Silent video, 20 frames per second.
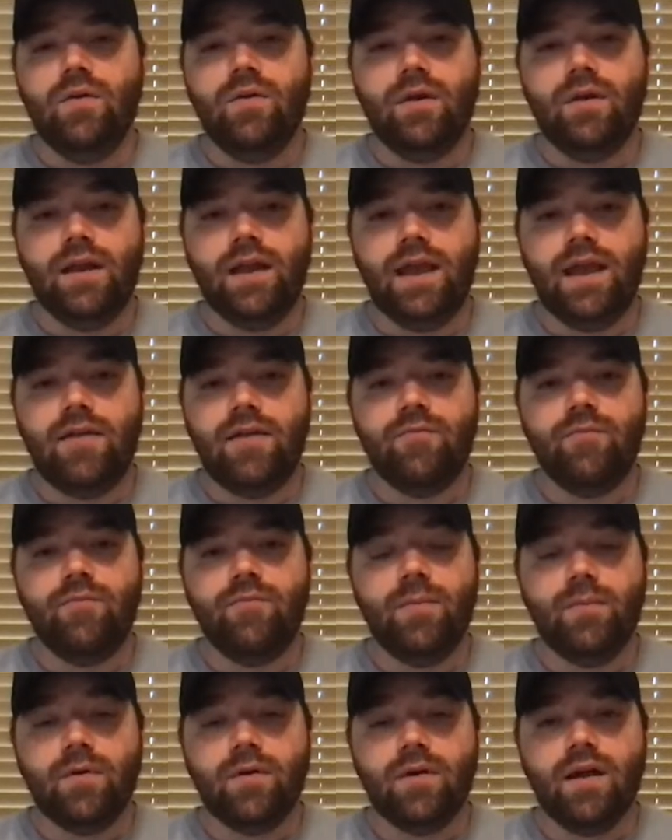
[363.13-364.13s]
and have
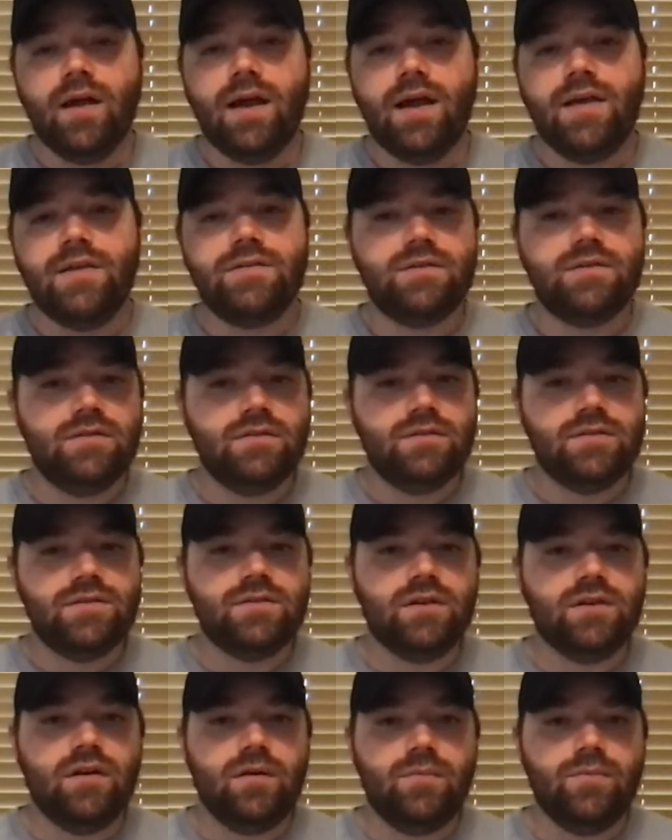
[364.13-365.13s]
memorized
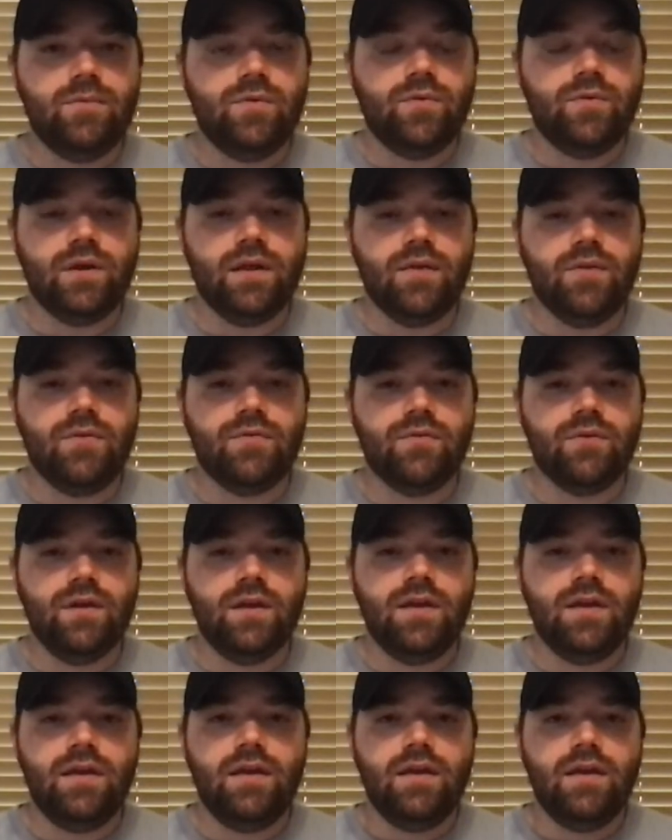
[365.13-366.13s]
Psalm
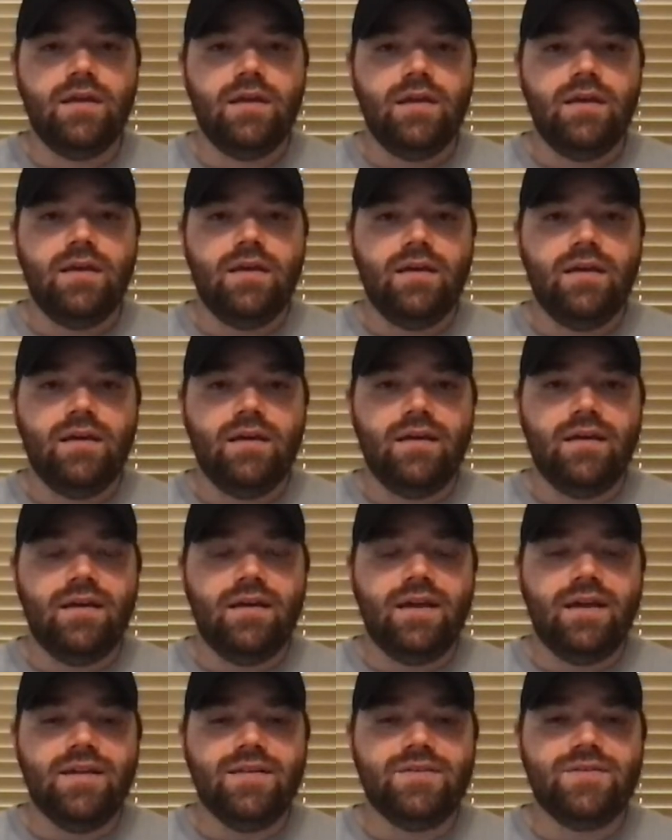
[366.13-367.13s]
23.
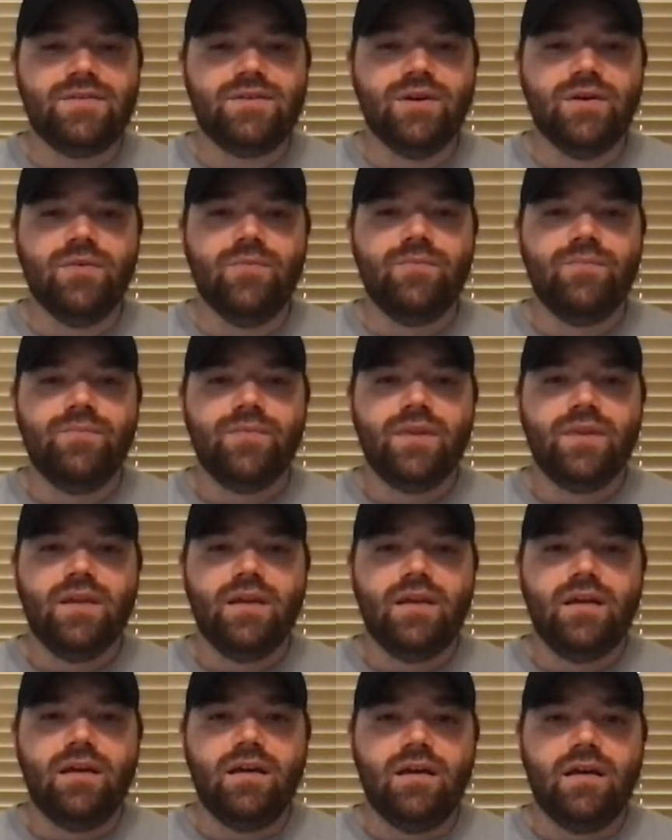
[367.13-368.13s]
And so
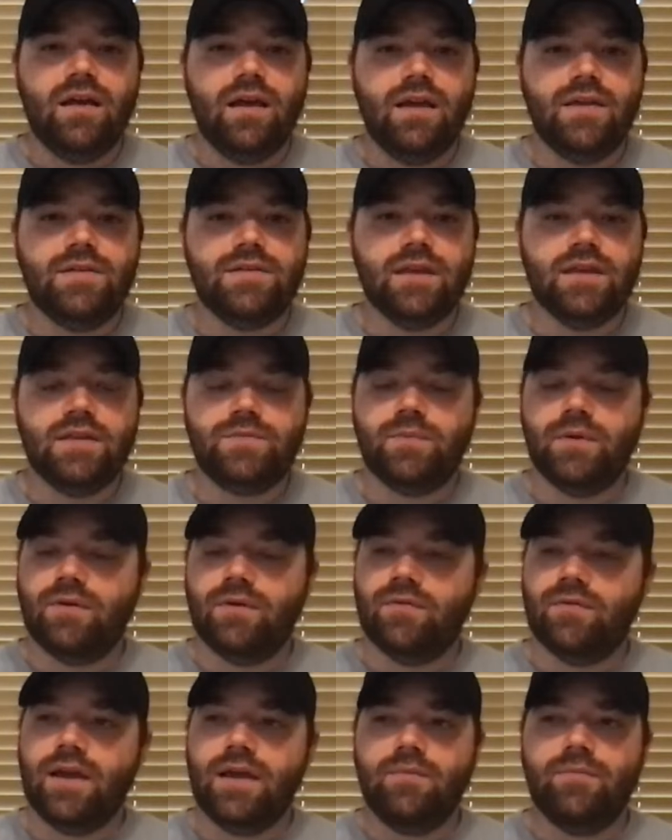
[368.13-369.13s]
as that's
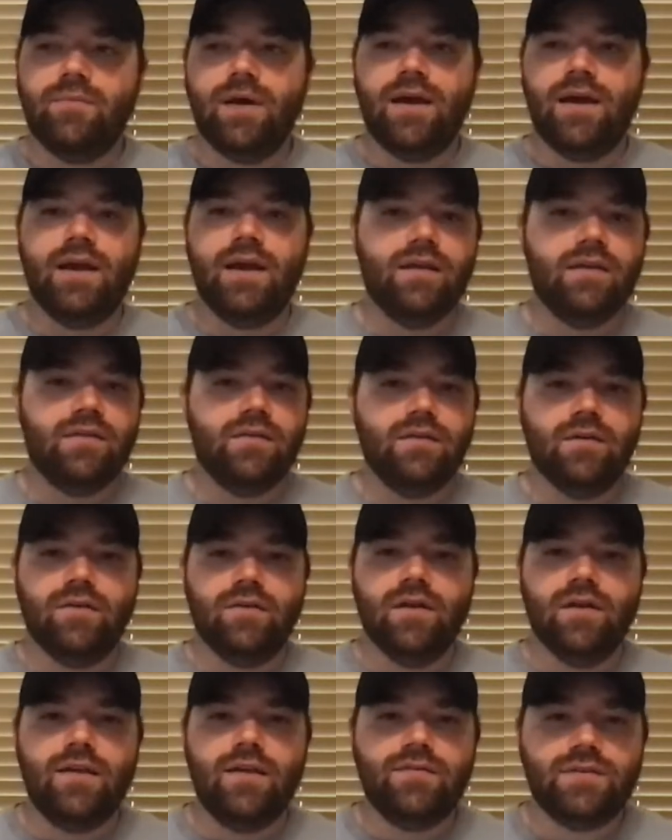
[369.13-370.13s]
been read by the
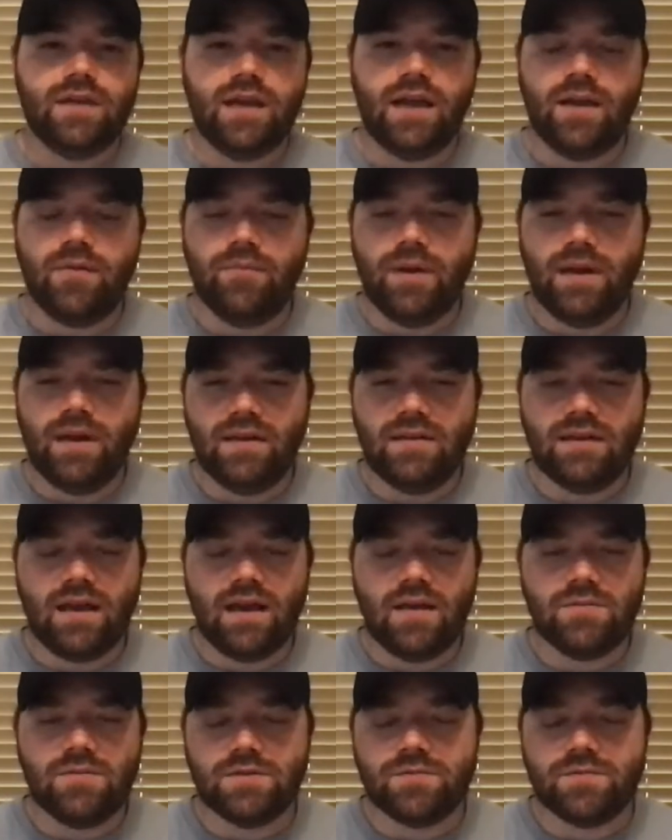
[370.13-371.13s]
graveside many
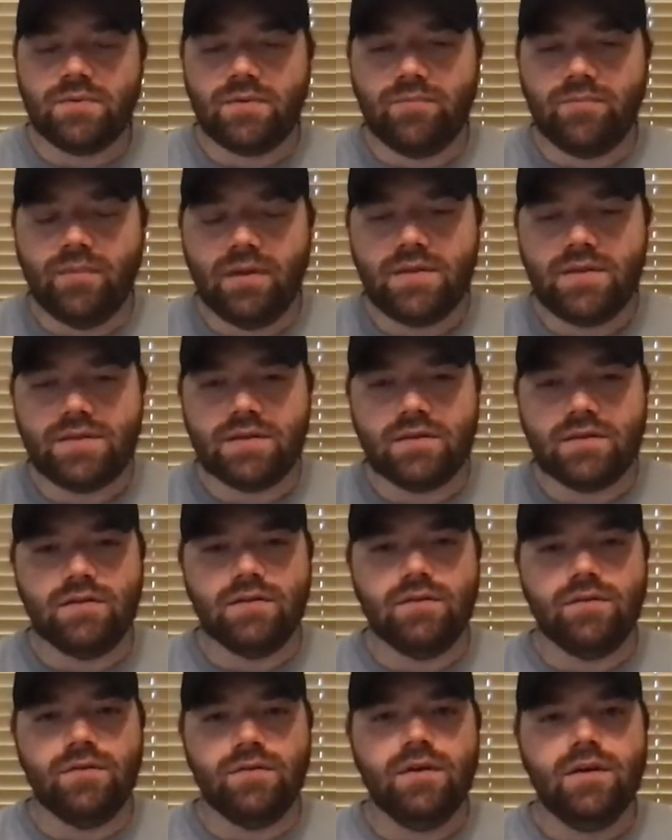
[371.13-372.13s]
times, it's been mentioned
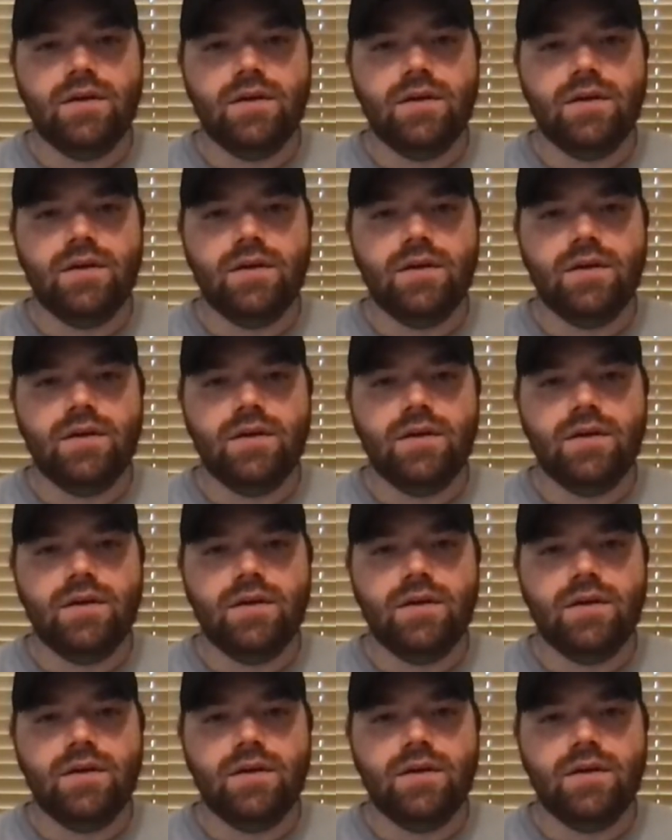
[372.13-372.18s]
to